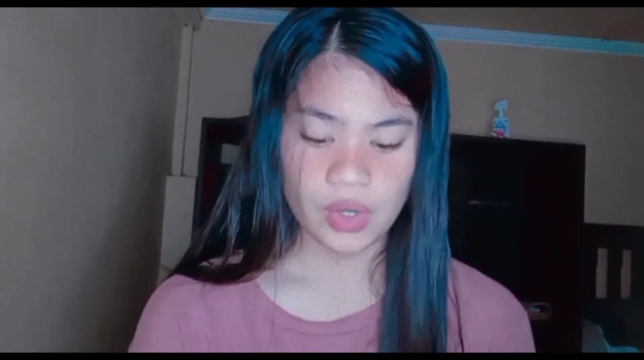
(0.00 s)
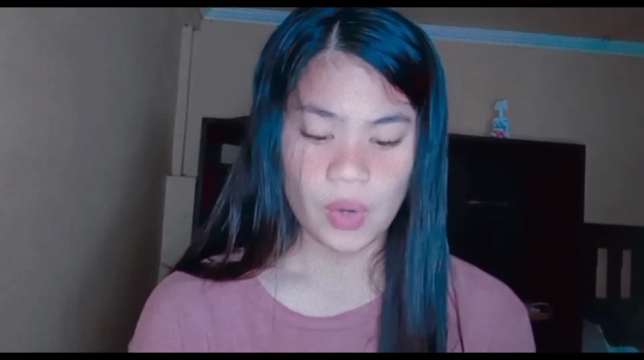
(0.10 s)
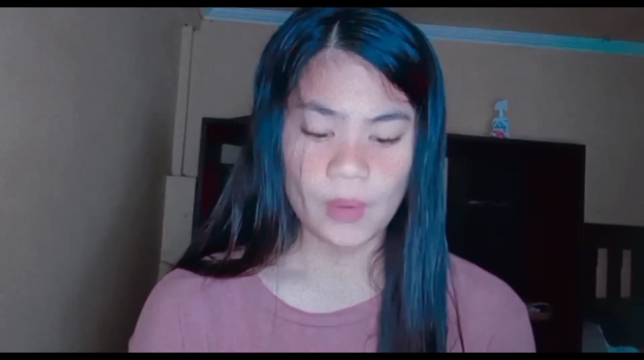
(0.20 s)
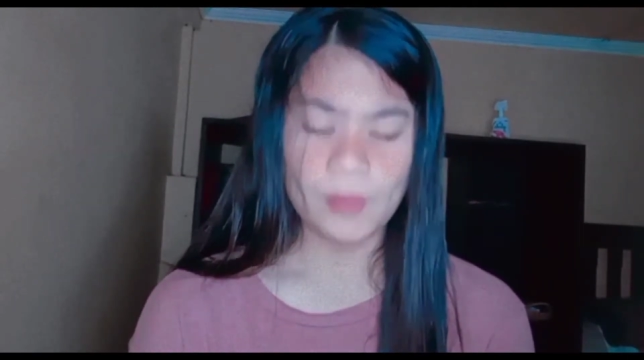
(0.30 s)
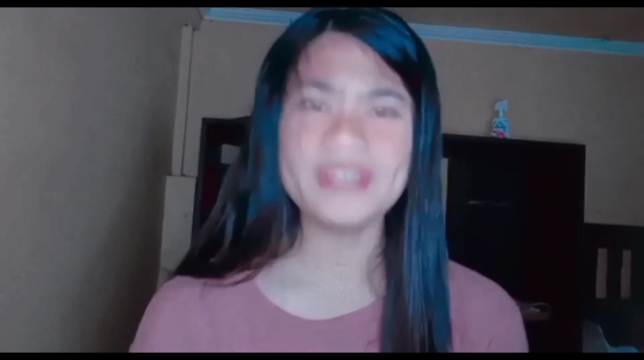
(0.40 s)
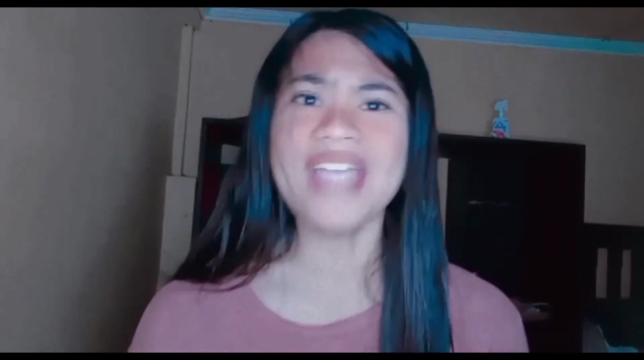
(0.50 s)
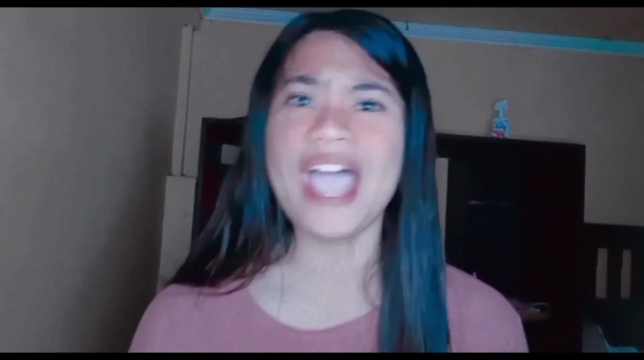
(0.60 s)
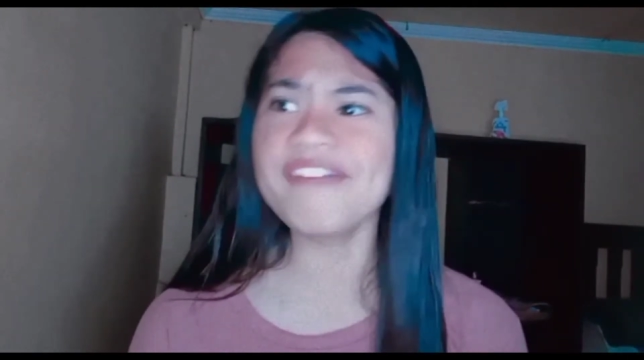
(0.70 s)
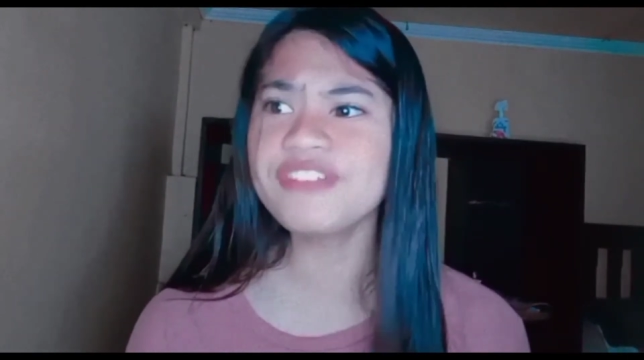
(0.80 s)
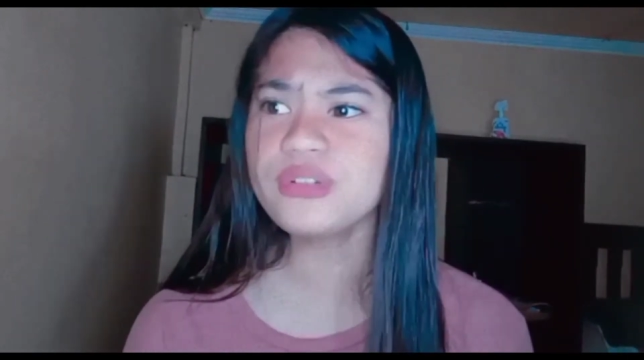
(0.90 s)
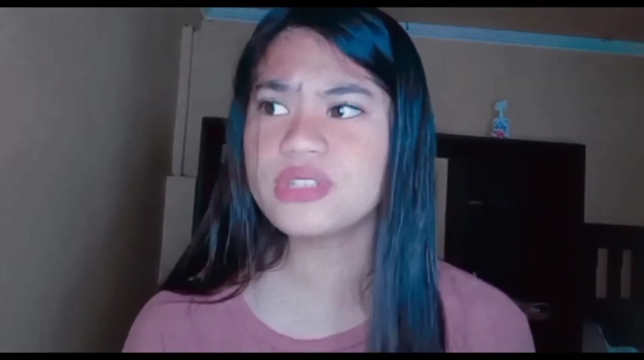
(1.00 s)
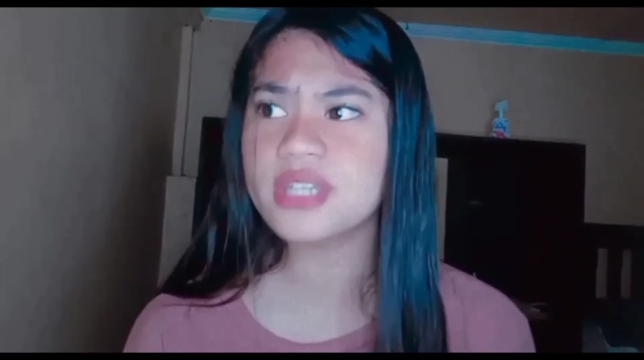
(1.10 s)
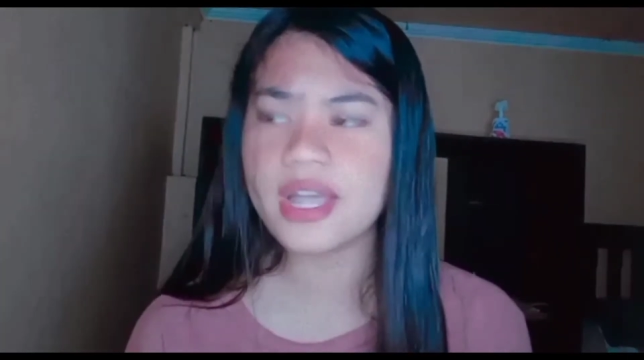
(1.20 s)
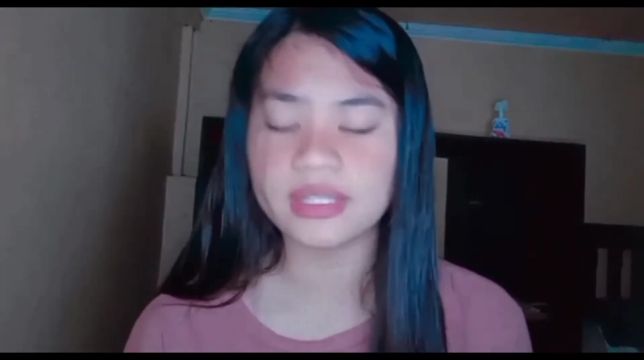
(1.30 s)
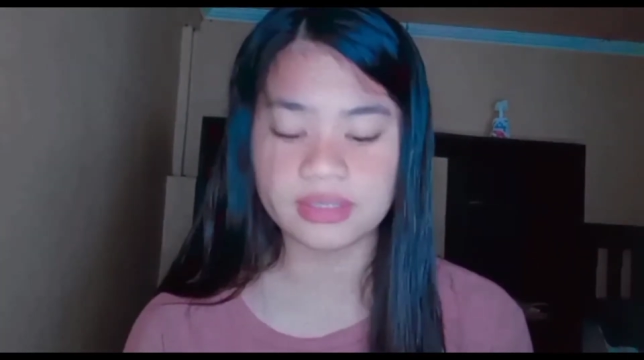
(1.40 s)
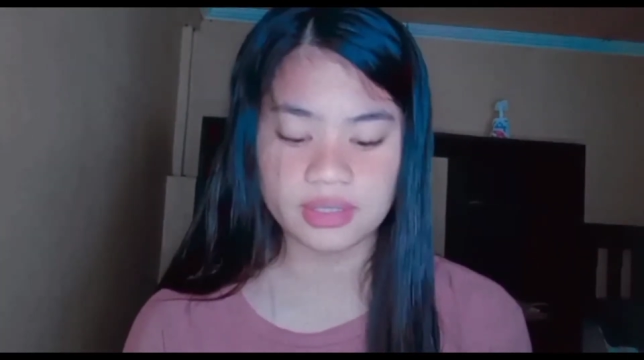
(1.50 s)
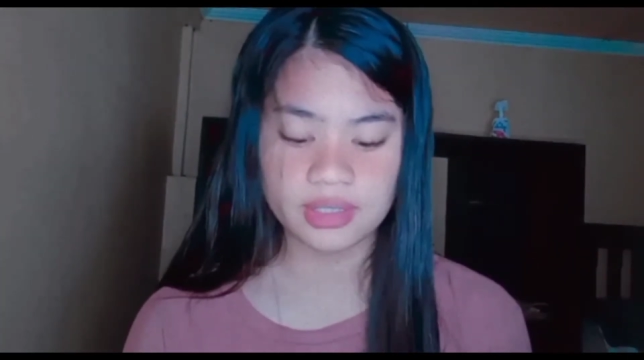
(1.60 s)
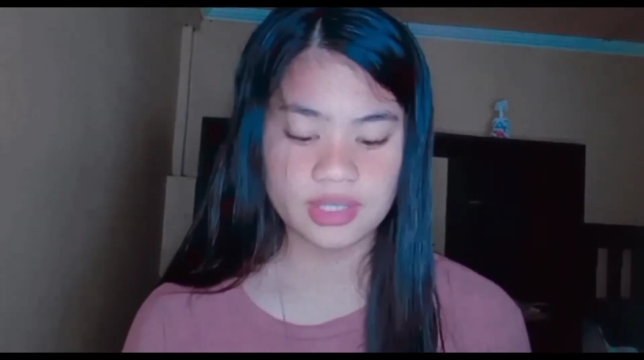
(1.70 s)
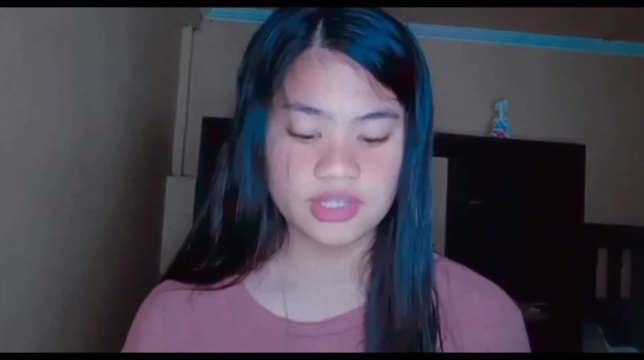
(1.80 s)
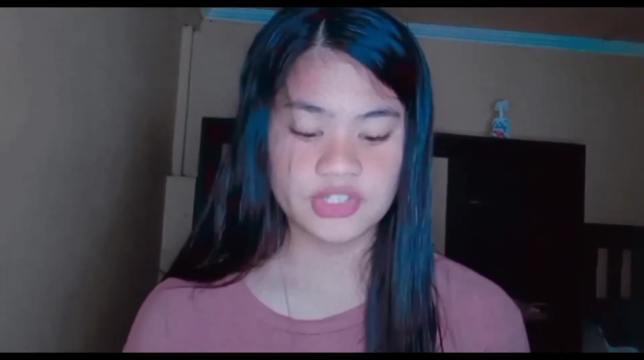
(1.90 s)
"What have you done?"
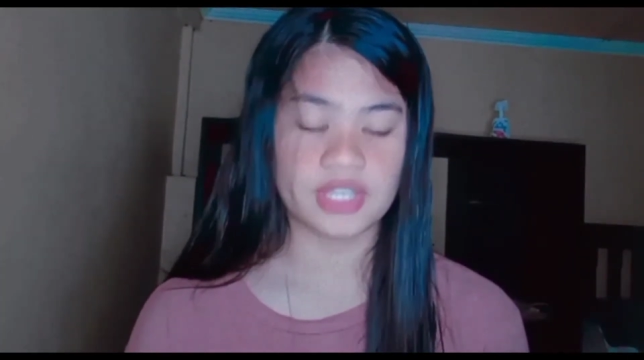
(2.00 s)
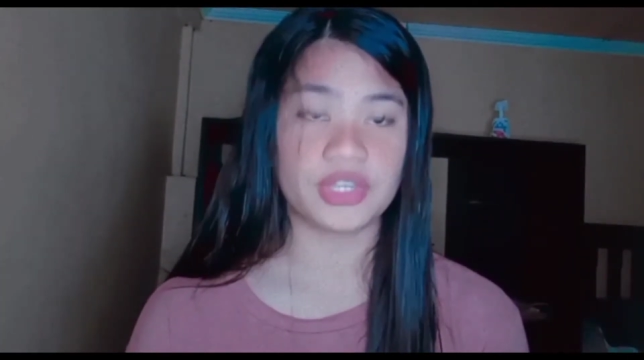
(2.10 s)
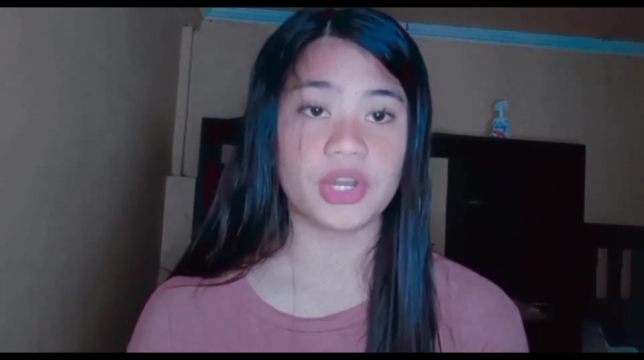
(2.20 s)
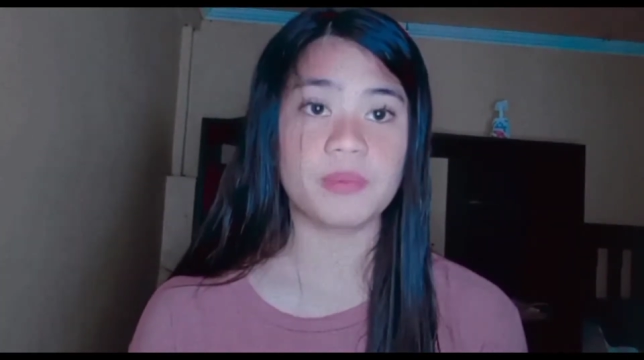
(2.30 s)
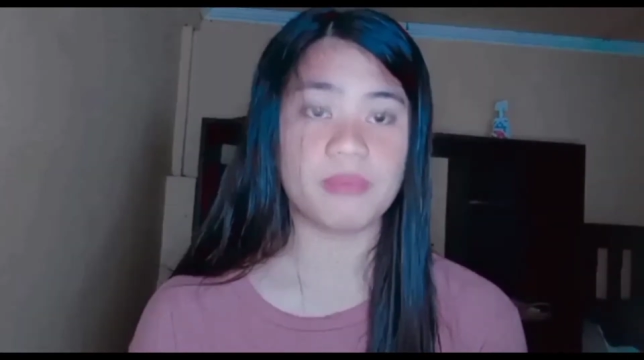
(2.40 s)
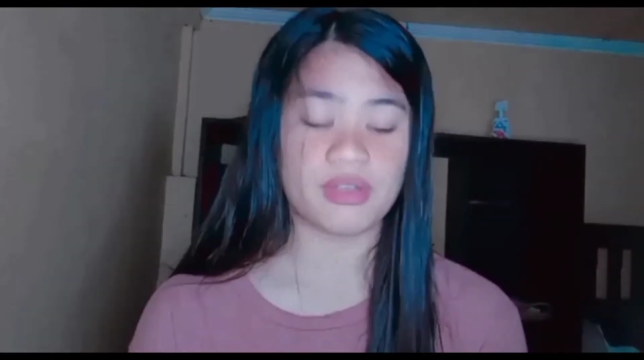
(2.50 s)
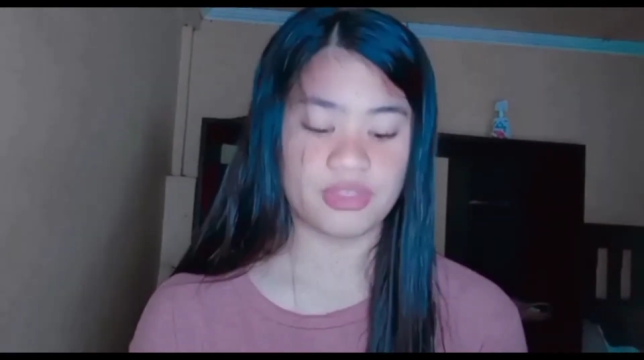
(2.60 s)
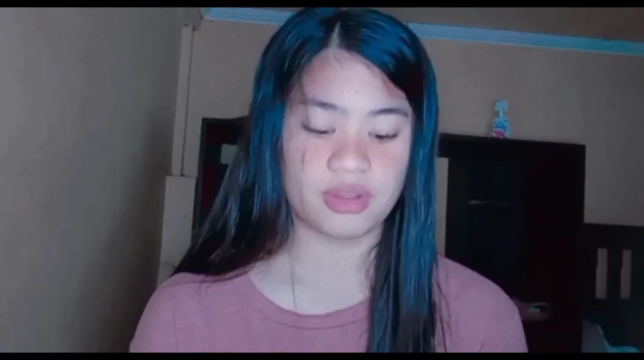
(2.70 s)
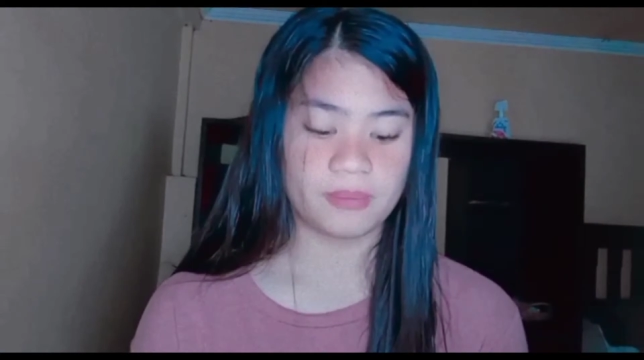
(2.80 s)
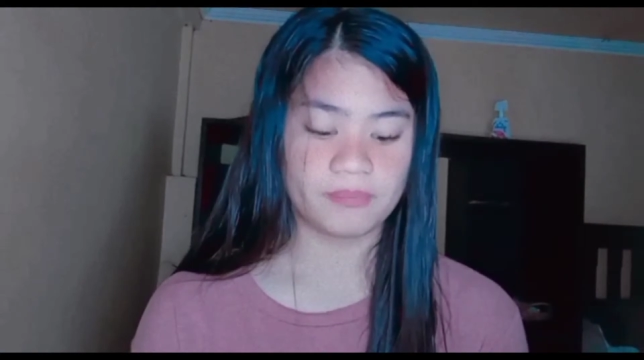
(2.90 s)
said her mother.